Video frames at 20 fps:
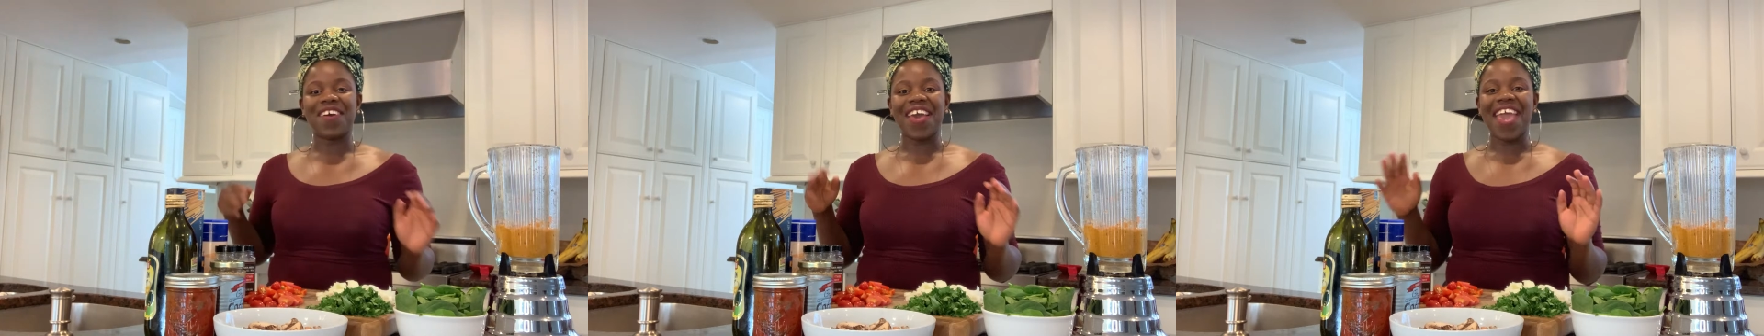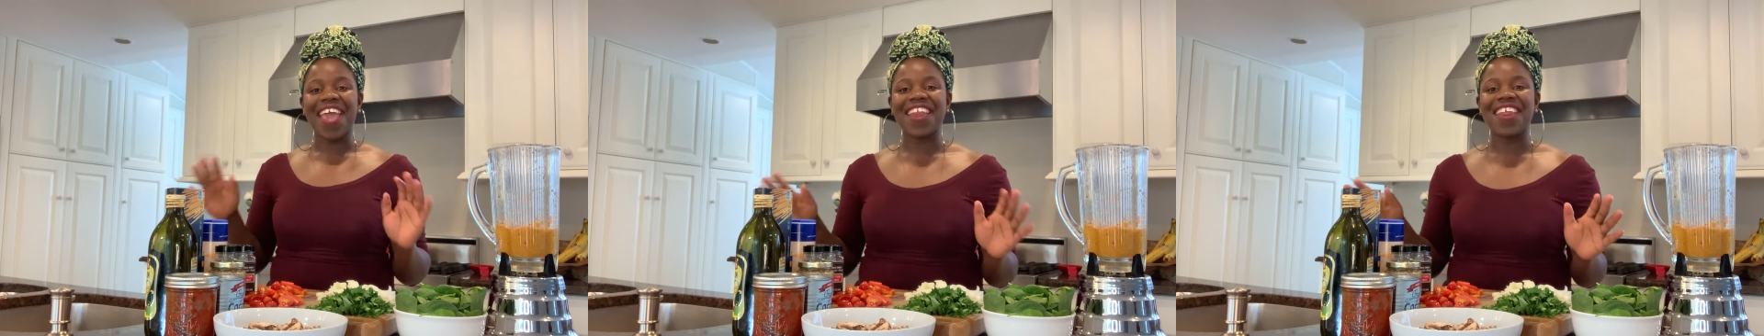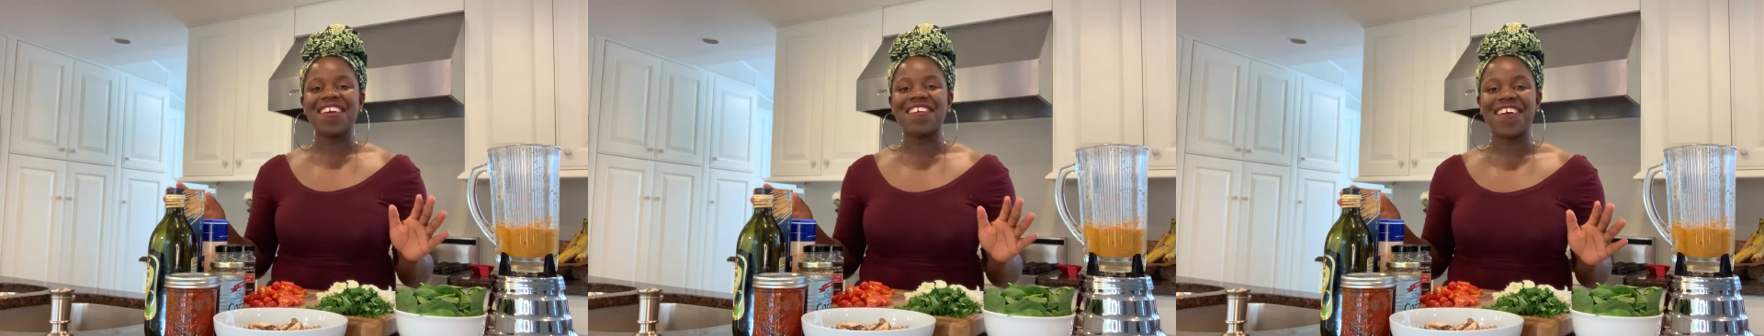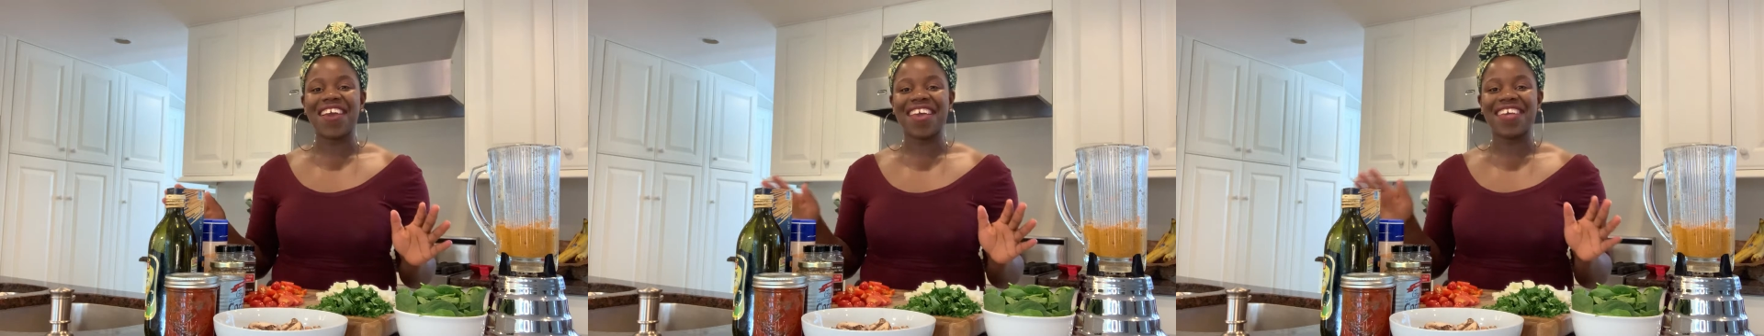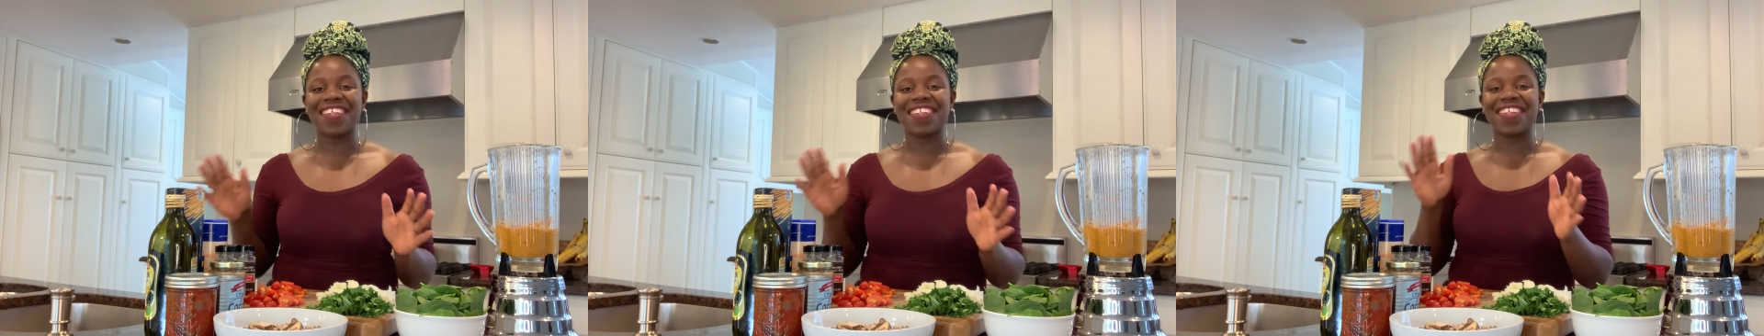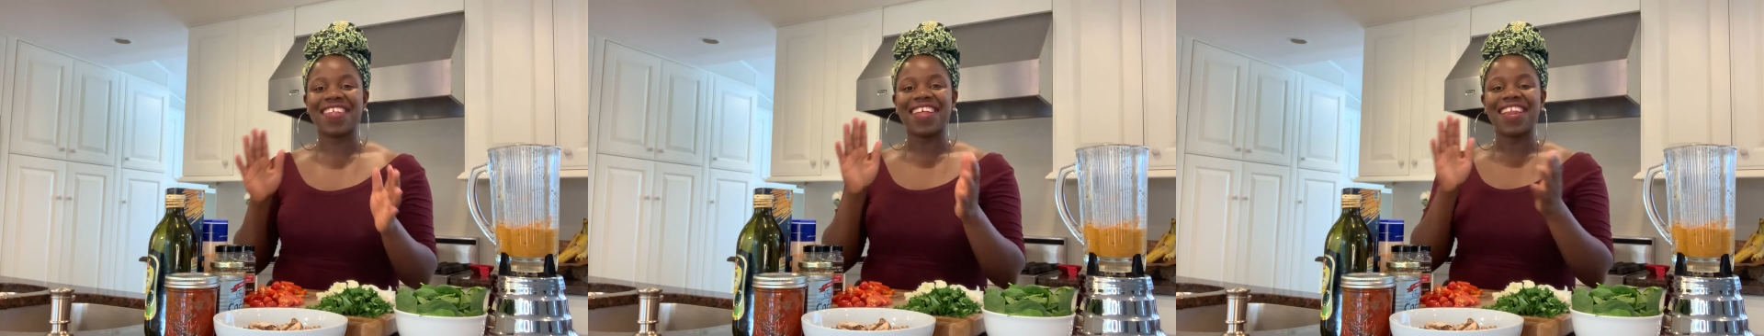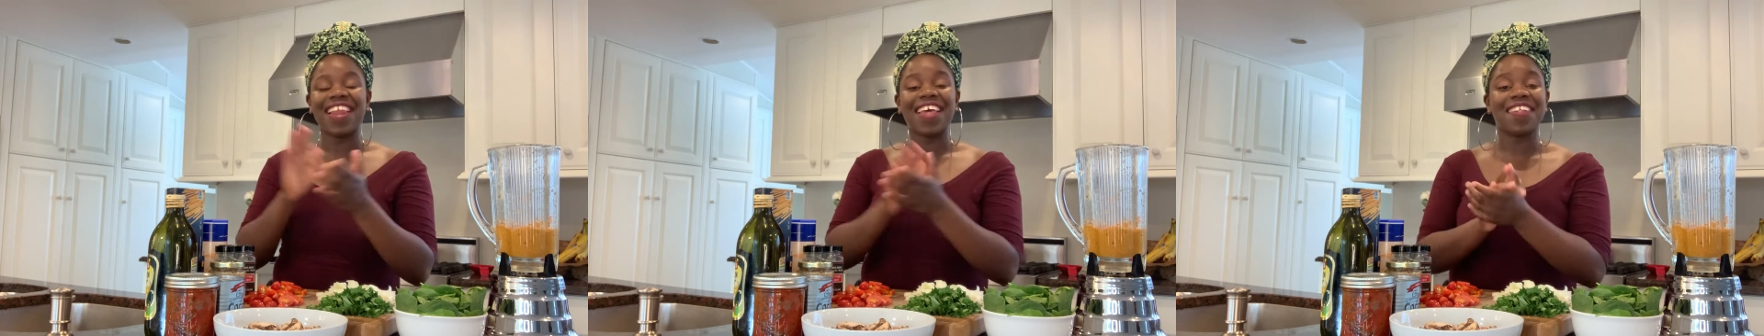anyways,
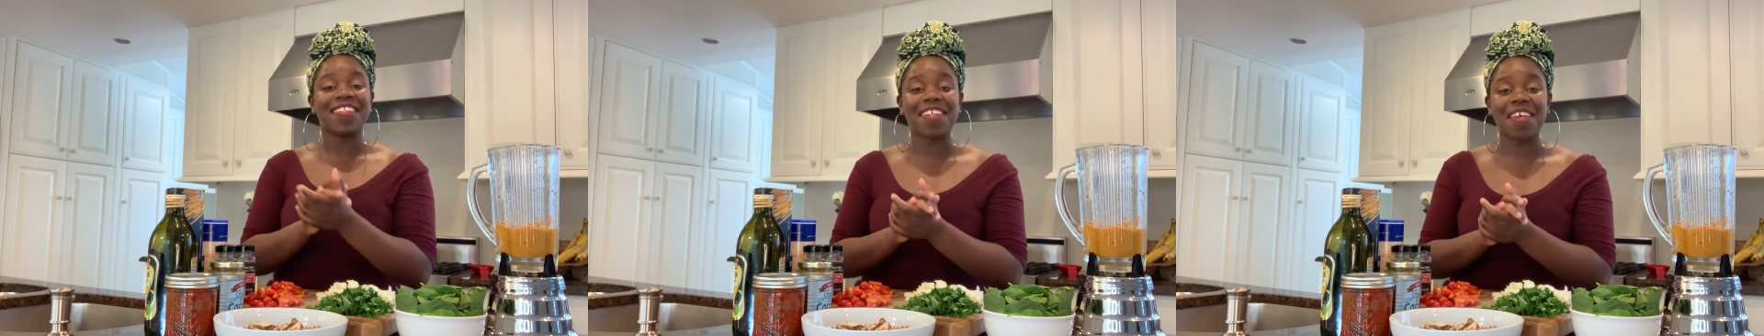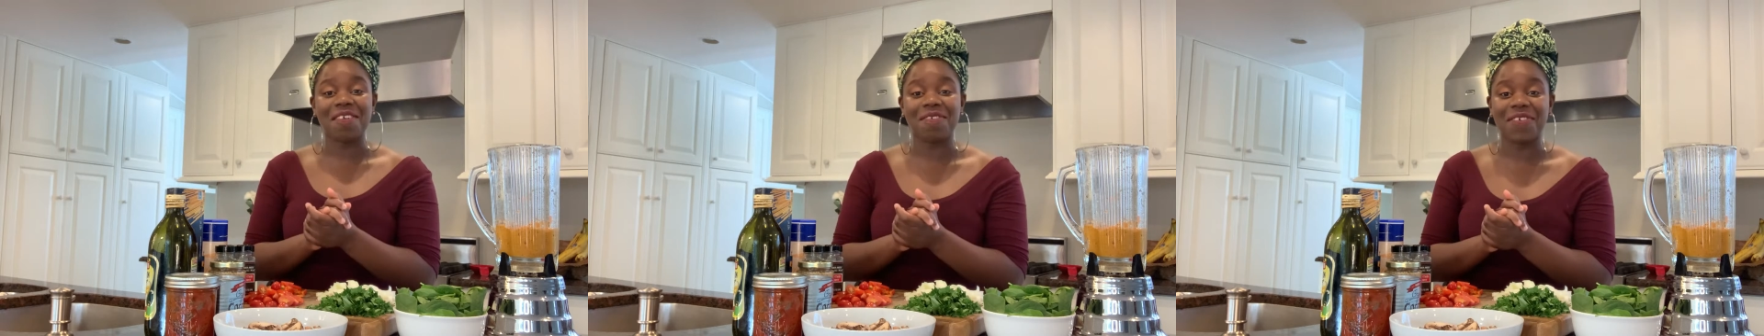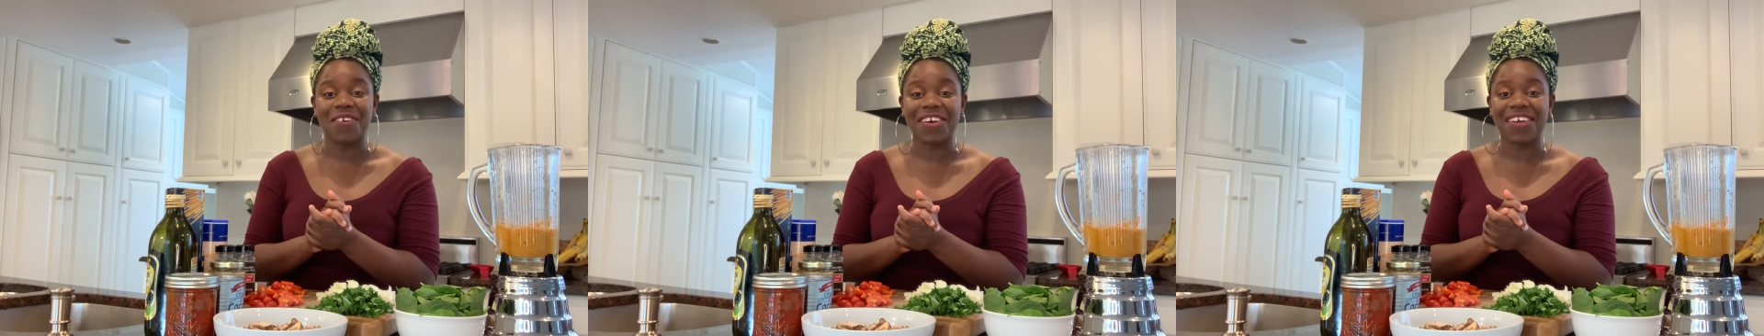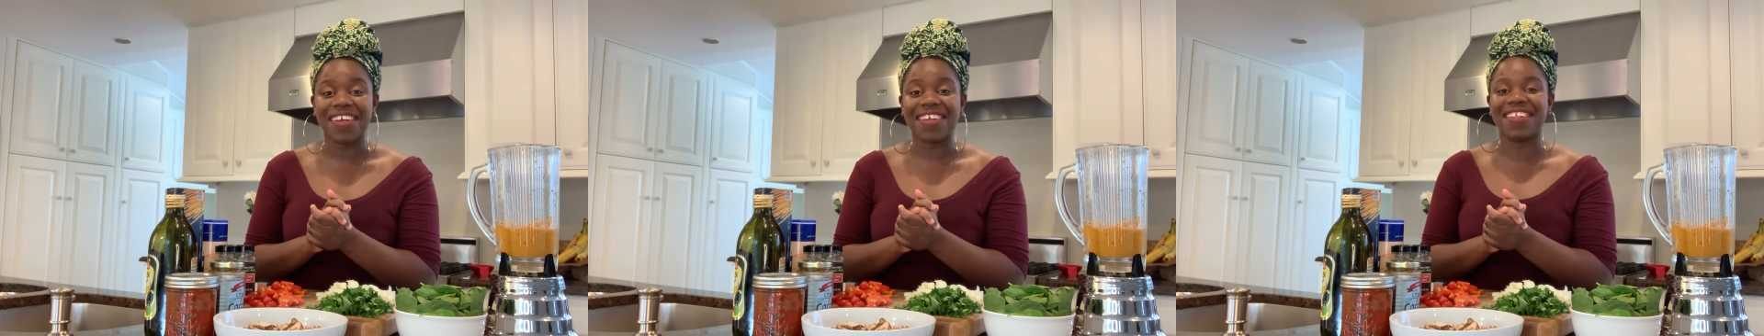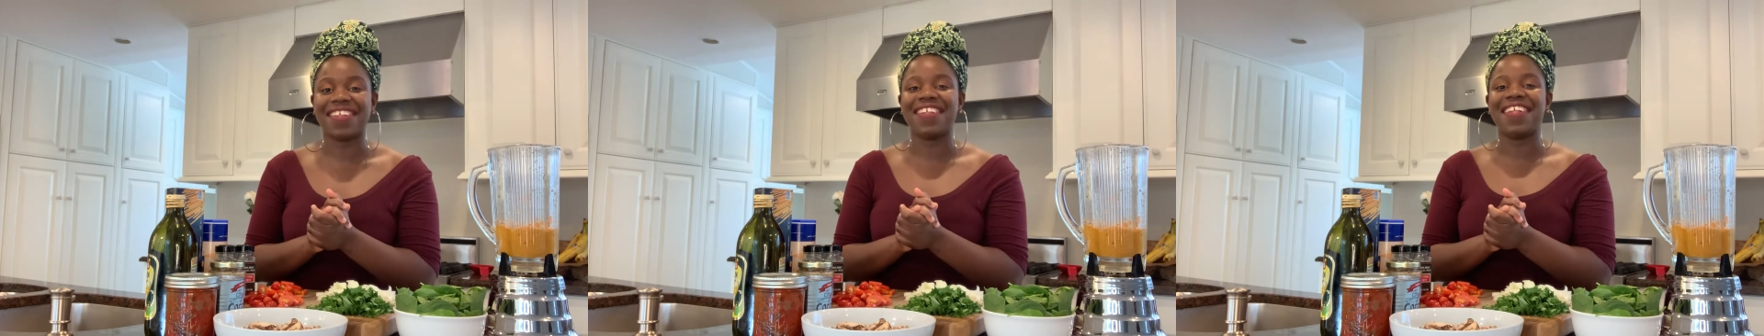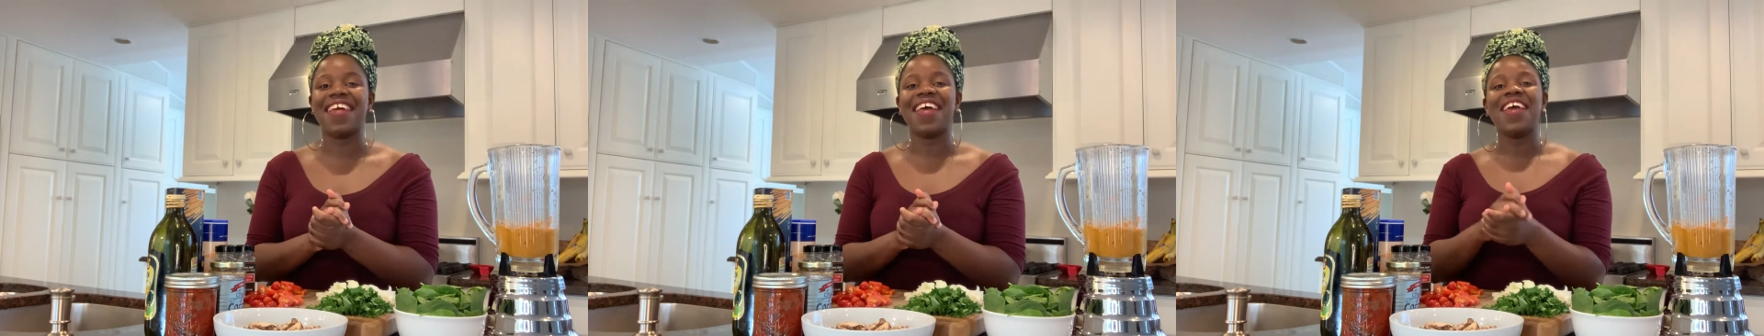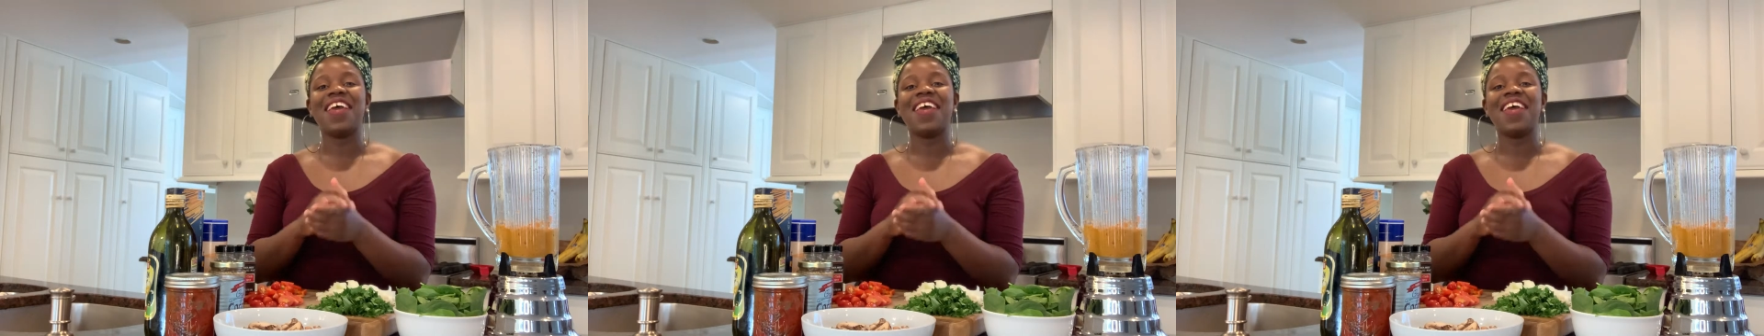let's stay focused.